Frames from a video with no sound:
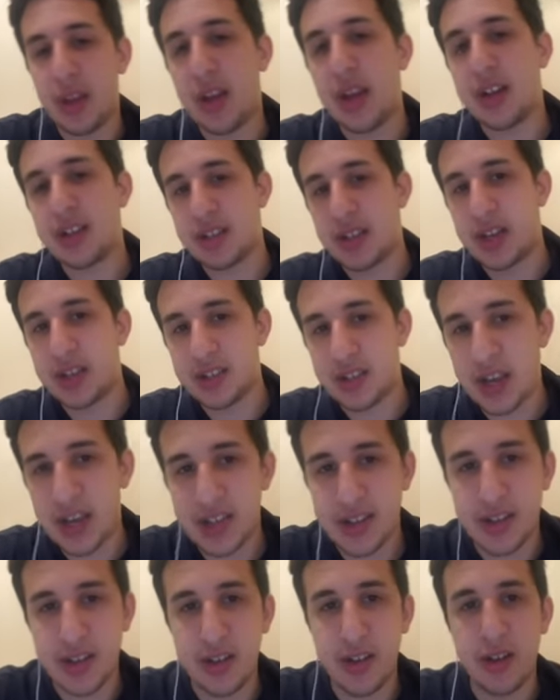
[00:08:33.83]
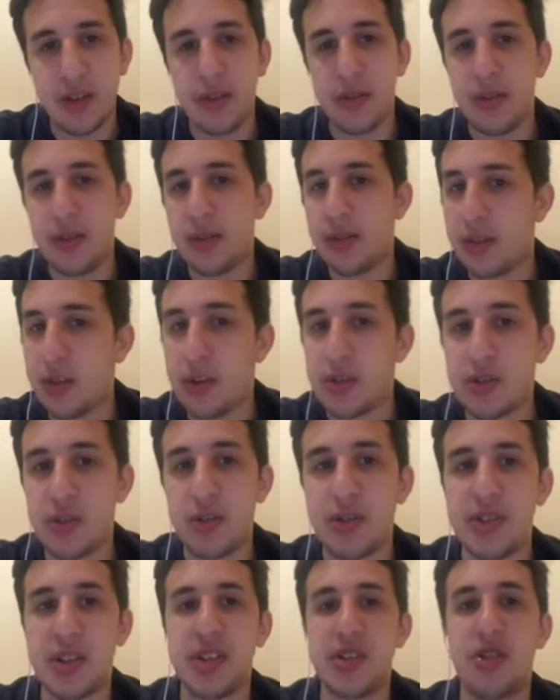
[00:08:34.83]
As Alistair goes
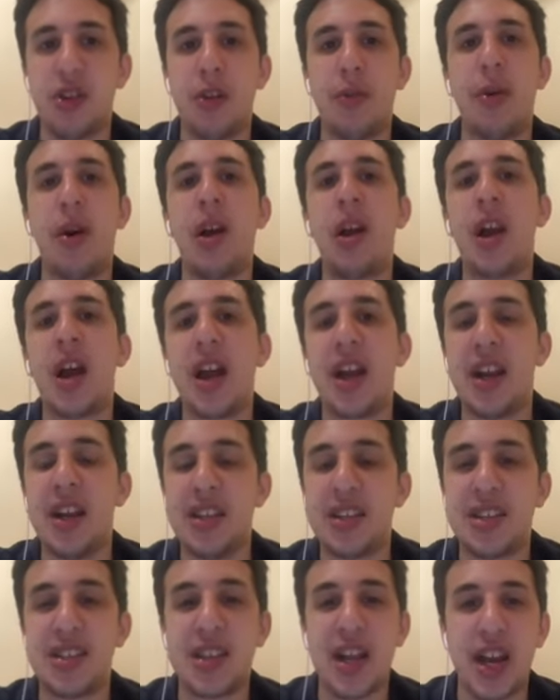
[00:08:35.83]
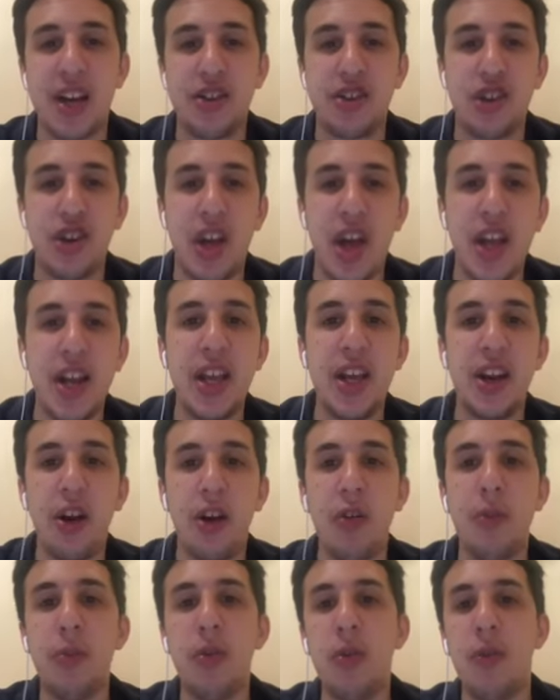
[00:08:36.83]
on, it says Tottenham are unlikely to sanction any
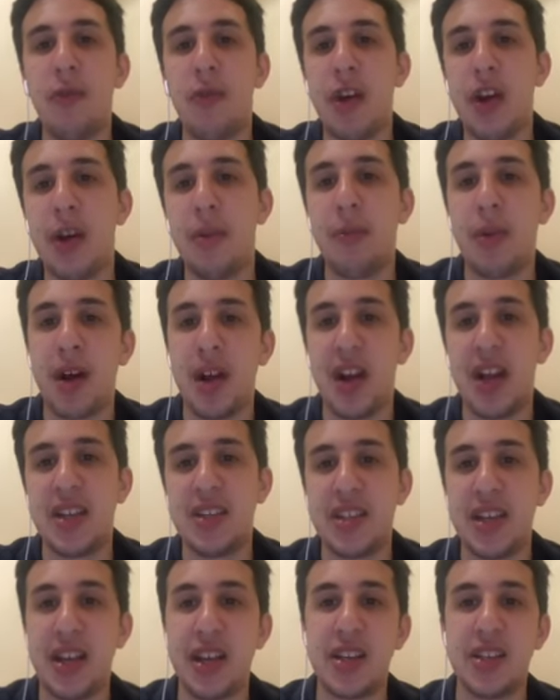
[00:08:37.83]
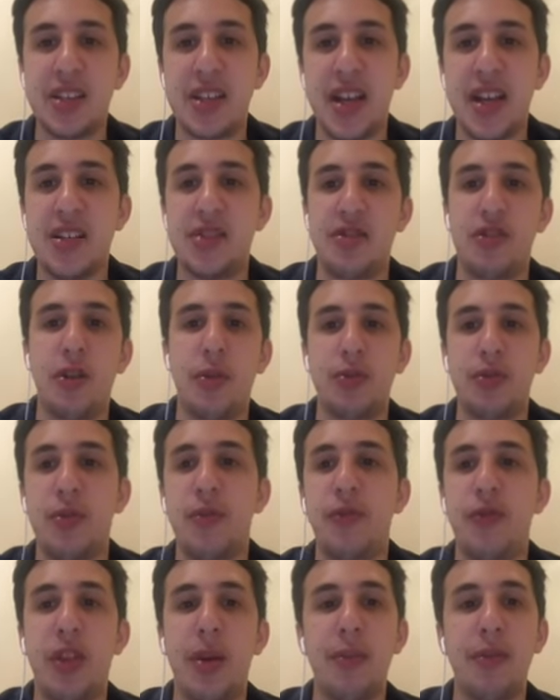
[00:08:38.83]
loan move for him unless it contains an
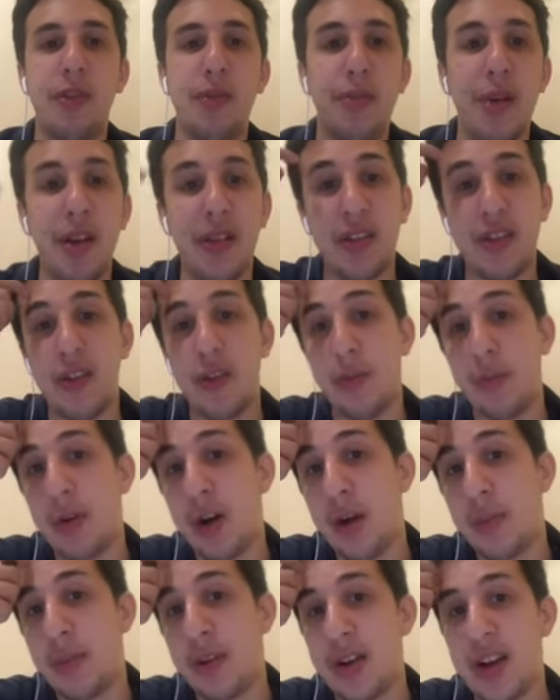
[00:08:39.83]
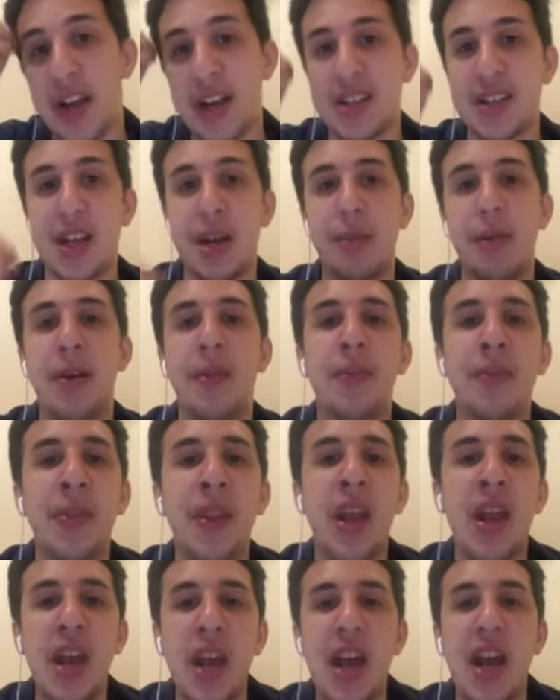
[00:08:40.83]
option for them to make the deal permanent next summer,
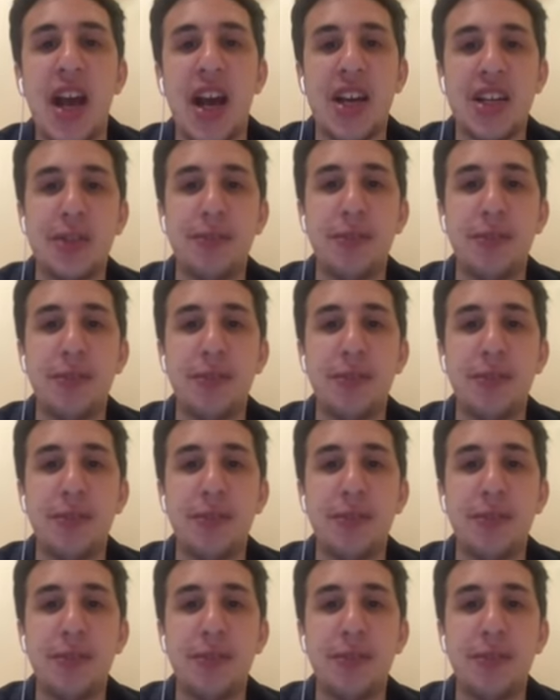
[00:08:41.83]
as